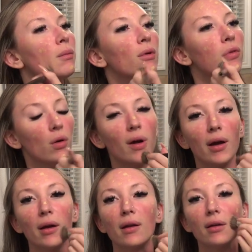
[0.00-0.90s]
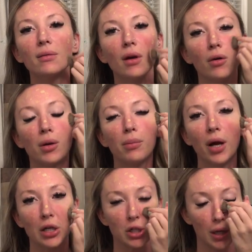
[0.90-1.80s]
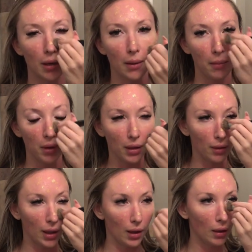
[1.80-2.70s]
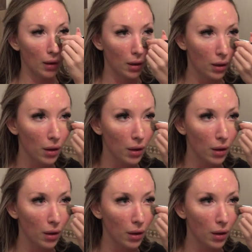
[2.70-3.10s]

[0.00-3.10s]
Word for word: before I go to brush it completely in.